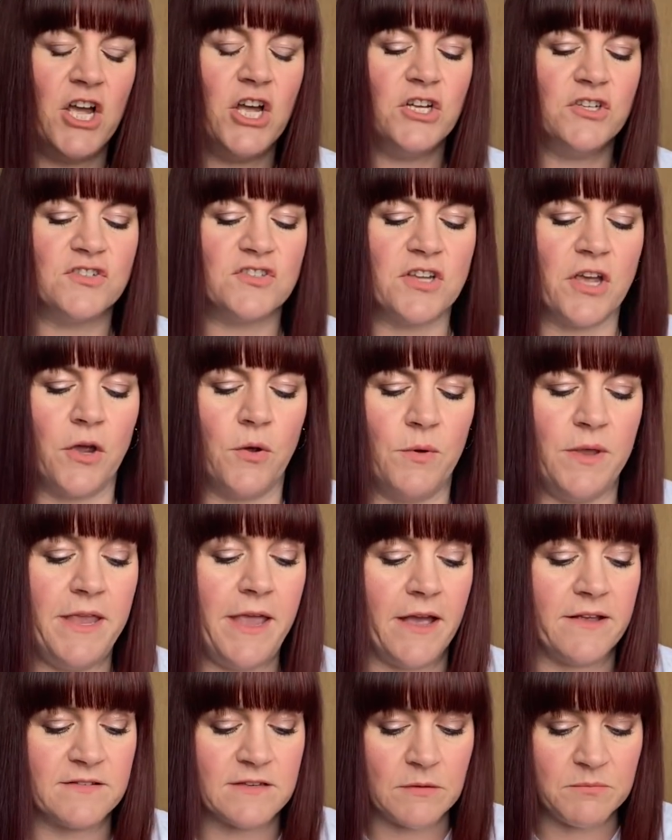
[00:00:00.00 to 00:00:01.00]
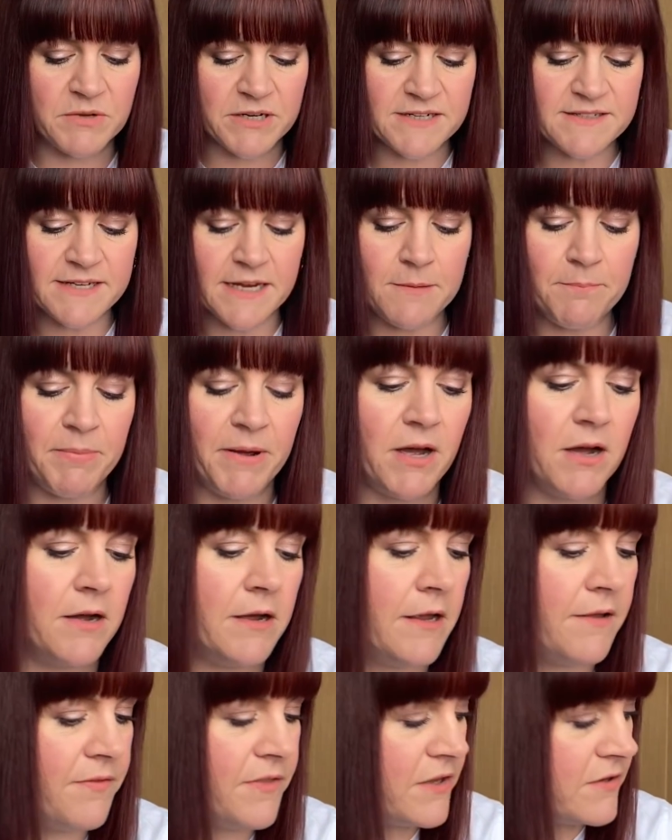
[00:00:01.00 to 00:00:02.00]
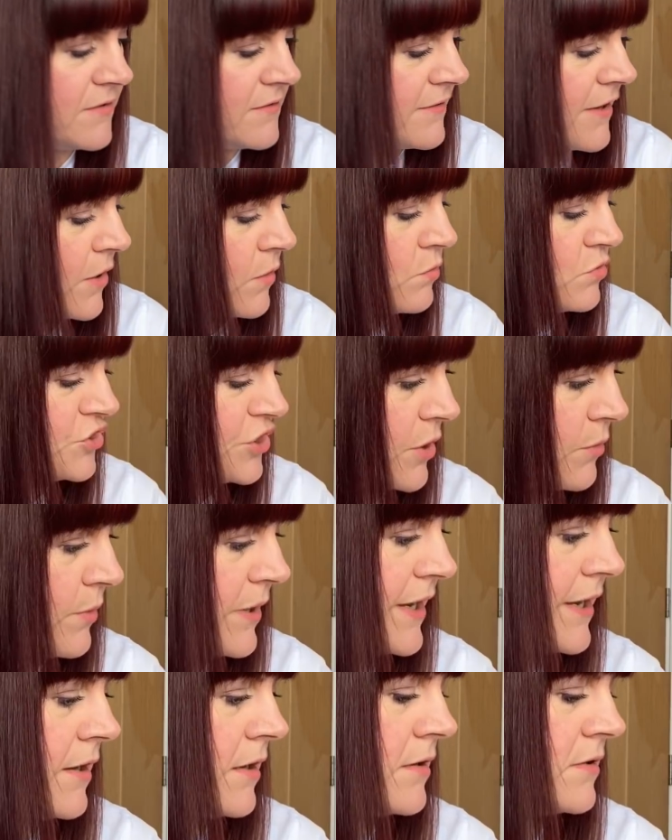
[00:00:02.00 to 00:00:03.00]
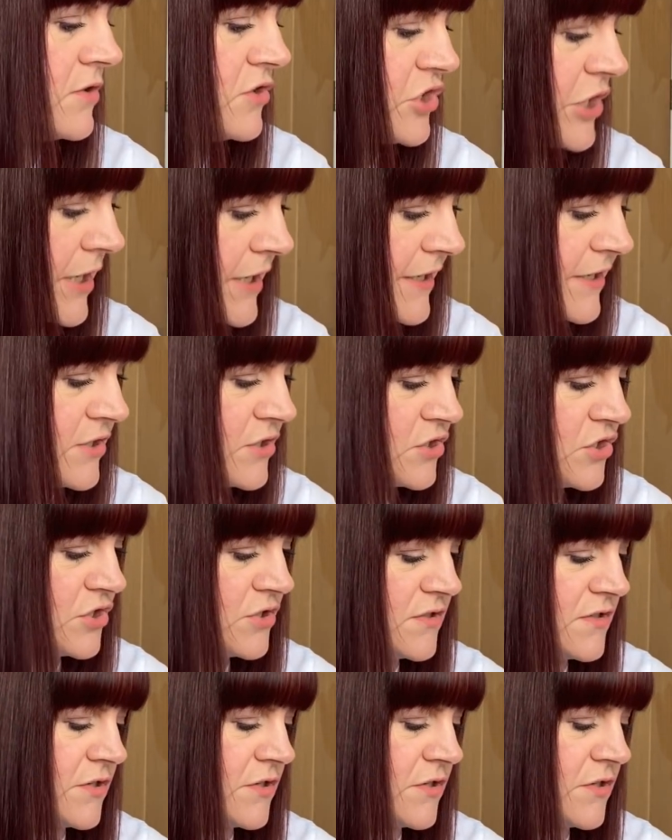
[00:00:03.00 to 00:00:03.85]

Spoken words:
So yeah, so I'm going to take part in the So Joey challenge.